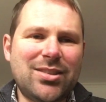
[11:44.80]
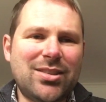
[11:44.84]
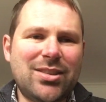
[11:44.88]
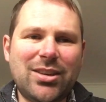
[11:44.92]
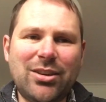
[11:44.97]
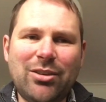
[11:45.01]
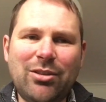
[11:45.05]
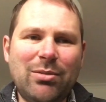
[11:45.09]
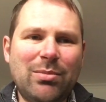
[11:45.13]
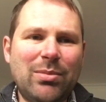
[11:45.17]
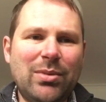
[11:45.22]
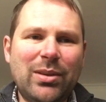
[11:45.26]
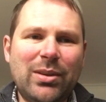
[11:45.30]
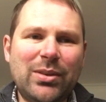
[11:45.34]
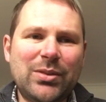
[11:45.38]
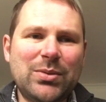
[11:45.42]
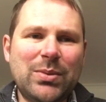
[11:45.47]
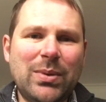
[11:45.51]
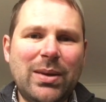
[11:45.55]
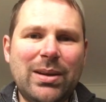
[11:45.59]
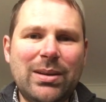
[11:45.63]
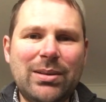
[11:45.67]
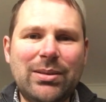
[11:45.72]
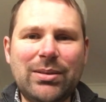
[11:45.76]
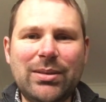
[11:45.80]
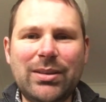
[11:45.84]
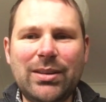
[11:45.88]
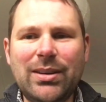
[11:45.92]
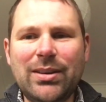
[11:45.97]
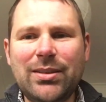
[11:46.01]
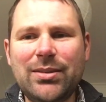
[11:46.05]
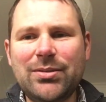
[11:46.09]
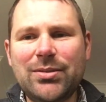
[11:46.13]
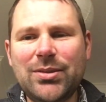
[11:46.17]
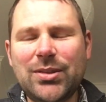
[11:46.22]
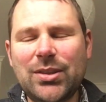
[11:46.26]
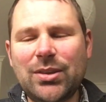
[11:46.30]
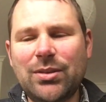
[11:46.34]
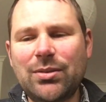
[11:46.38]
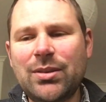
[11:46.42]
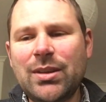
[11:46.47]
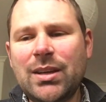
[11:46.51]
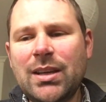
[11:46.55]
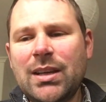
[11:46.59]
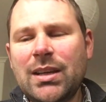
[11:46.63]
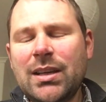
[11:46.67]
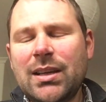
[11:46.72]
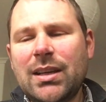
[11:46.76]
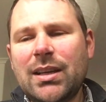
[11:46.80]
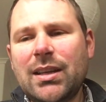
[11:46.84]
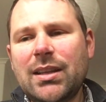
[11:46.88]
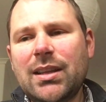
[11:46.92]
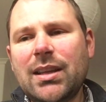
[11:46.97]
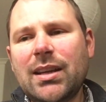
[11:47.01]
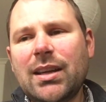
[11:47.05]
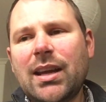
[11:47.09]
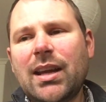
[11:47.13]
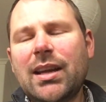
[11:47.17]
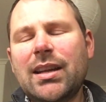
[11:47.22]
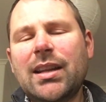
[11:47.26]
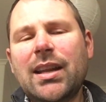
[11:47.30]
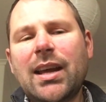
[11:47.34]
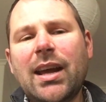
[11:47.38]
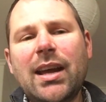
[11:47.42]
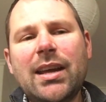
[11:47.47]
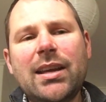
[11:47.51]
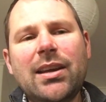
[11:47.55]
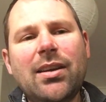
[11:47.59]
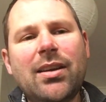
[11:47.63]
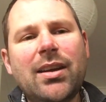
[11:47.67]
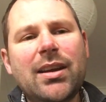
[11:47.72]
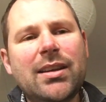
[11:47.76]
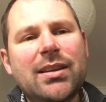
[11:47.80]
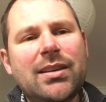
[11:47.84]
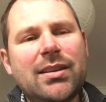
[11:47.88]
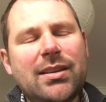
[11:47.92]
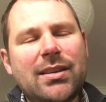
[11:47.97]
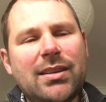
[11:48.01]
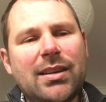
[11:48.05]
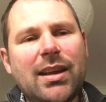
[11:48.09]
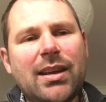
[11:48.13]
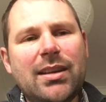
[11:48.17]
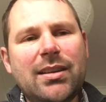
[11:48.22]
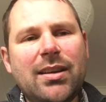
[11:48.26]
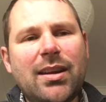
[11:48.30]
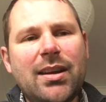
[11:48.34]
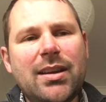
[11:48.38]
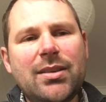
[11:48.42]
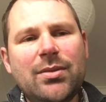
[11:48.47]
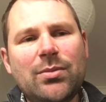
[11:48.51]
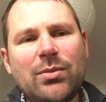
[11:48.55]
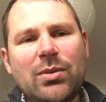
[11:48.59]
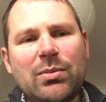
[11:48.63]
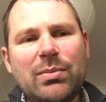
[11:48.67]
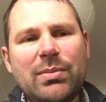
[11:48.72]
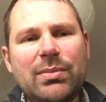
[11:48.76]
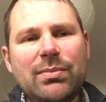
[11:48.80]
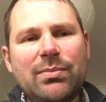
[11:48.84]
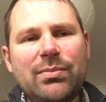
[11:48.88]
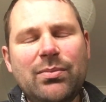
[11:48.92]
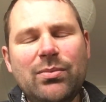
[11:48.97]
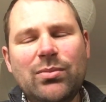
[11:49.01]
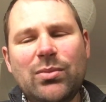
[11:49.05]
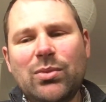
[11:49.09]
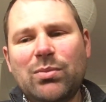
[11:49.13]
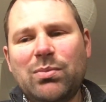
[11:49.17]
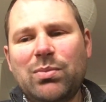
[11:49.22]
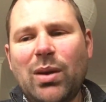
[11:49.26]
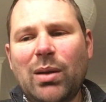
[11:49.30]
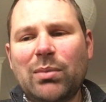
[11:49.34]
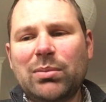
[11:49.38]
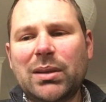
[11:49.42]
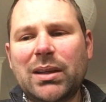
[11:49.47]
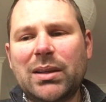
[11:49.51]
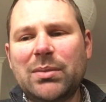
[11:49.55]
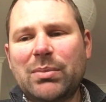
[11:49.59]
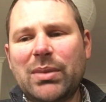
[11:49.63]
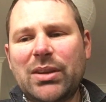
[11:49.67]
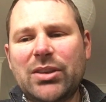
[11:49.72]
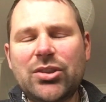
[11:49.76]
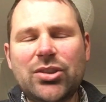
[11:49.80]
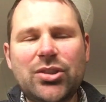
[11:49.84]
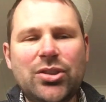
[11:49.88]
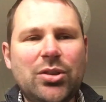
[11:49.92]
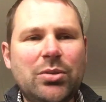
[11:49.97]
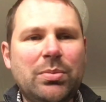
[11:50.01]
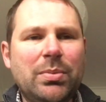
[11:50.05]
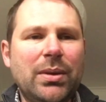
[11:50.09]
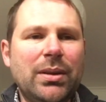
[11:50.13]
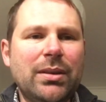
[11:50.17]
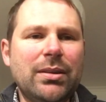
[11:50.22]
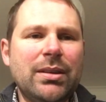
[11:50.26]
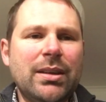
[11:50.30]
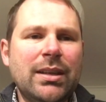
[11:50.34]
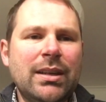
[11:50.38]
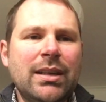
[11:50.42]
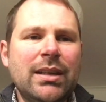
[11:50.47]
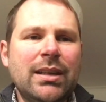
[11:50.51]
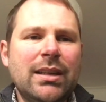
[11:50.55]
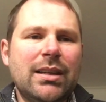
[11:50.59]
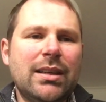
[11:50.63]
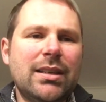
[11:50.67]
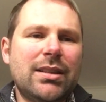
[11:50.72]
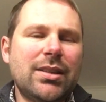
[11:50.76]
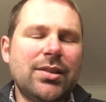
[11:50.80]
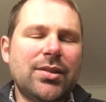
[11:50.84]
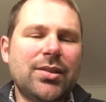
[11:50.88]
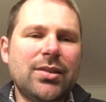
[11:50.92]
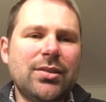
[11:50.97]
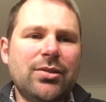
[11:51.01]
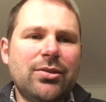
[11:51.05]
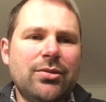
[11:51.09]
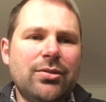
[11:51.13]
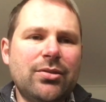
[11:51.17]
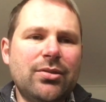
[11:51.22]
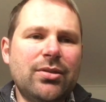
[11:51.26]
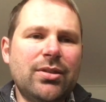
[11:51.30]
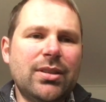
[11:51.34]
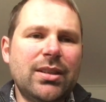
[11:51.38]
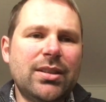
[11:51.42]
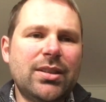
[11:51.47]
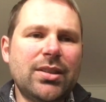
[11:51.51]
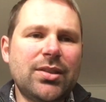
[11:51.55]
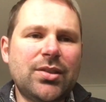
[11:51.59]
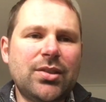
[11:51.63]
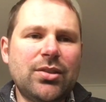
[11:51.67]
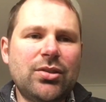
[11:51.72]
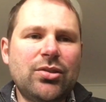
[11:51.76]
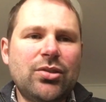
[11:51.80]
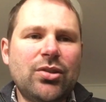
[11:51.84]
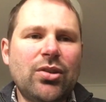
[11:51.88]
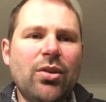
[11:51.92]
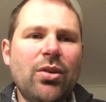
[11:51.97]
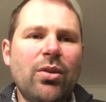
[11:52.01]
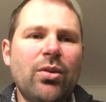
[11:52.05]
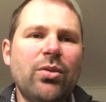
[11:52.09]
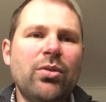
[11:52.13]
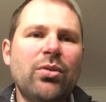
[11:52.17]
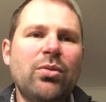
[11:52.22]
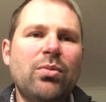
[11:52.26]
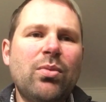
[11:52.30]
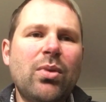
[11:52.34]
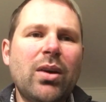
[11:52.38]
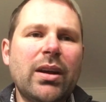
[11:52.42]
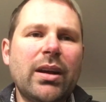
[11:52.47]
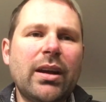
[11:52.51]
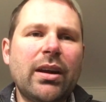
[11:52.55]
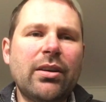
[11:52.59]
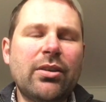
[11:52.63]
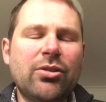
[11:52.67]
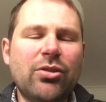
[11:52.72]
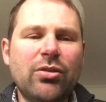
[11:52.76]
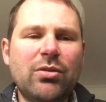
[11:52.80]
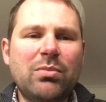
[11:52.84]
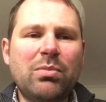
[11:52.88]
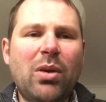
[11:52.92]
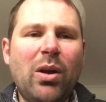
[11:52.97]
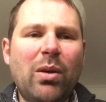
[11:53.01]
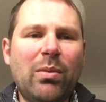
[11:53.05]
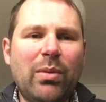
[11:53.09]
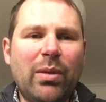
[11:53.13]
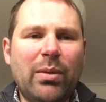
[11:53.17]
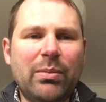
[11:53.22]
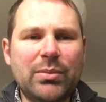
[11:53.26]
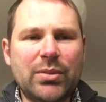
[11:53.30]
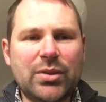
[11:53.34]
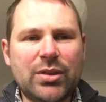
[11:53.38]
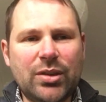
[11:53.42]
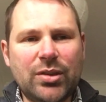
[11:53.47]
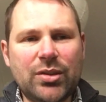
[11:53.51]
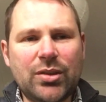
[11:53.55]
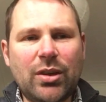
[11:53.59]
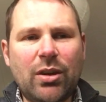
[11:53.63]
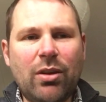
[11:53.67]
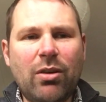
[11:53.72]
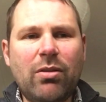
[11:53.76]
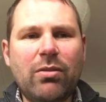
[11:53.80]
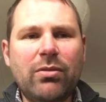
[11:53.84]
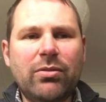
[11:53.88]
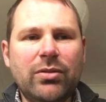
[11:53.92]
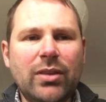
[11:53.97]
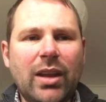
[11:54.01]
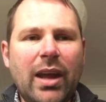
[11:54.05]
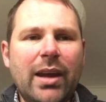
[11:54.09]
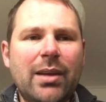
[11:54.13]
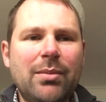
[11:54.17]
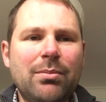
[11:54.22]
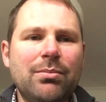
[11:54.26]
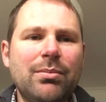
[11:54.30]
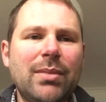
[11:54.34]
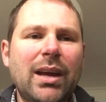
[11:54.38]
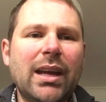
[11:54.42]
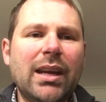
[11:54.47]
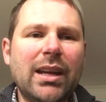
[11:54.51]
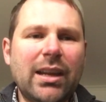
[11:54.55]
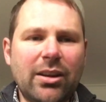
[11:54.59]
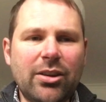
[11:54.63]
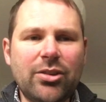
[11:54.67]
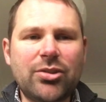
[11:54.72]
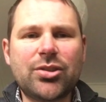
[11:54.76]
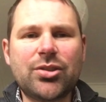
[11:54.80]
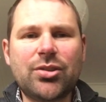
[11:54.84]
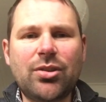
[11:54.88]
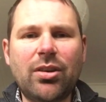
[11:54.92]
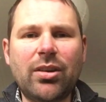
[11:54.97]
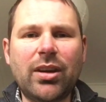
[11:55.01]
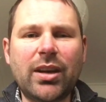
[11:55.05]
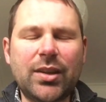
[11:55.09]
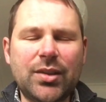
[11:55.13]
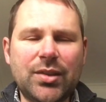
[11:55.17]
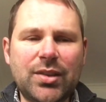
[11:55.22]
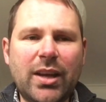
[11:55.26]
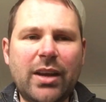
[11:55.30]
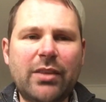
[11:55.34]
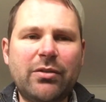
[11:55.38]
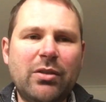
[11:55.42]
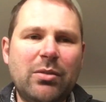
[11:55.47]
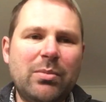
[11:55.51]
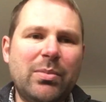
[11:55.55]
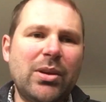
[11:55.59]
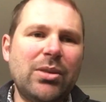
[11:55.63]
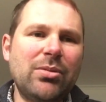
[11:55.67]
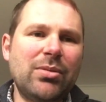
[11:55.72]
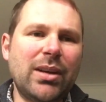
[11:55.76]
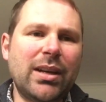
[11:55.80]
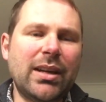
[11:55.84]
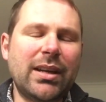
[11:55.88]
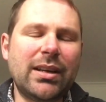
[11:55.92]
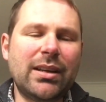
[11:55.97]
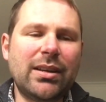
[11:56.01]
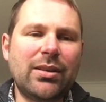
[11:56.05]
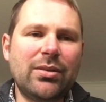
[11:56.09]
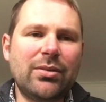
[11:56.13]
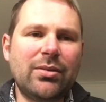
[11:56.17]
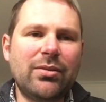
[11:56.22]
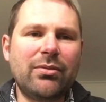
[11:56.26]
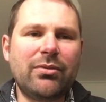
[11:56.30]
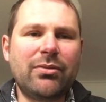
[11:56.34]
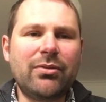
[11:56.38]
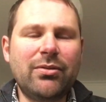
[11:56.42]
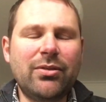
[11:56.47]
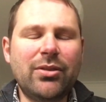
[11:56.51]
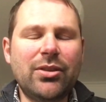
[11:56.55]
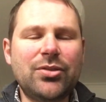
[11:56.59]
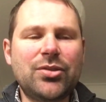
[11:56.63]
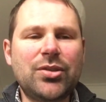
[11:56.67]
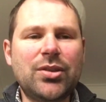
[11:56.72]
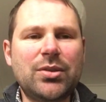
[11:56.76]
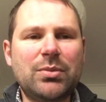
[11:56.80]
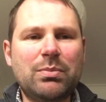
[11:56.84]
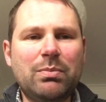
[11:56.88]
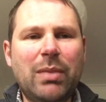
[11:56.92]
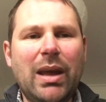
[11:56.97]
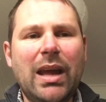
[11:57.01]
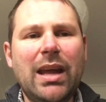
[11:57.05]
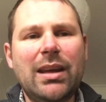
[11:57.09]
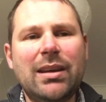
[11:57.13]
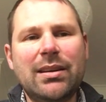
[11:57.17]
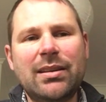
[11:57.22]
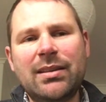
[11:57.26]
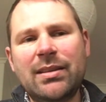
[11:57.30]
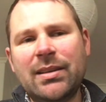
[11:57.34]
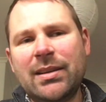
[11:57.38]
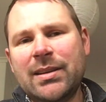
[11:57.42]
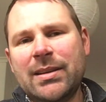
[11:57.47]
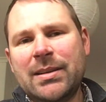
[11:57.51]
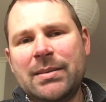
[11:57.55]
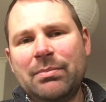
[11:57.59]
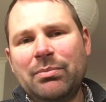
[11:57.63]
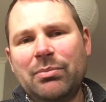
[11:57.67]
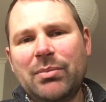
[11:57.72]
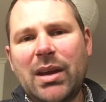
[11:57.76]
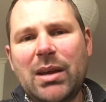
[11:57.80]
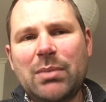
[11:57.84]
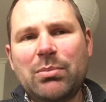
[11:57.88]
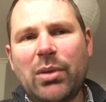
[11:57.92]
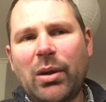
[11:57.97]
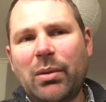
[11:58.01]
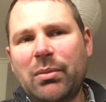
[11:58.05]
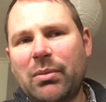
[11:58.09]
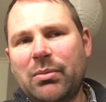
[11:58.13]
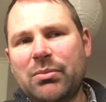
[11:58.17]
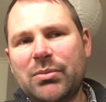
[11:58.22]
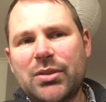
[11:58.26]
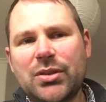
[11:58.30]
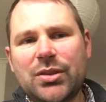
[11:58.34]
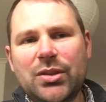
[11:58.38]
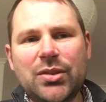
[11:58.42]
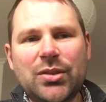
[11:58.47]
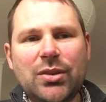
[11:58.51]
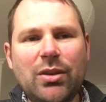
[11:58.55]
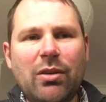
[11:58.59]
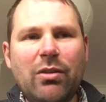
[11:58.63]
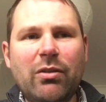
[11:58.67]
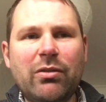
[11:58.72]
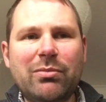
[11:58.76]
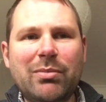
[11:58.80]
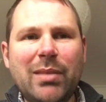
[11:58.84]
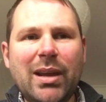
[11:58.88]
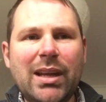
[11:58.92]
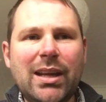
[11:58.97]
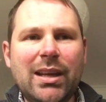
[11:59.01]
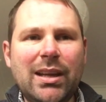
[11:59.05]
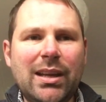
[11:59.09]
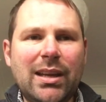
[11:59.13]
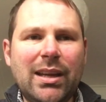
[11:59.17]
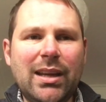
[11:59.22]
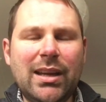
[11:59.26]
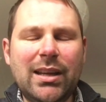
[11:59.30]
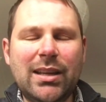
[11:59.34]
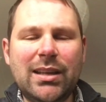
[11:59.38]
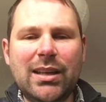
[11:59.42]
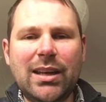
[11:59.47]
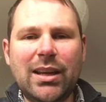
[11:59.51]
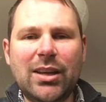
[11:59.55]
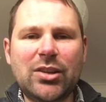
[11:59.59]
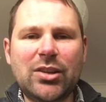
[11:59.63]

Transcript: terrible as well, you know. So the AI will probably be stupid. It doesn't know what are good problems to solve, like making a stronger, safer building versus bad problems to solve, making an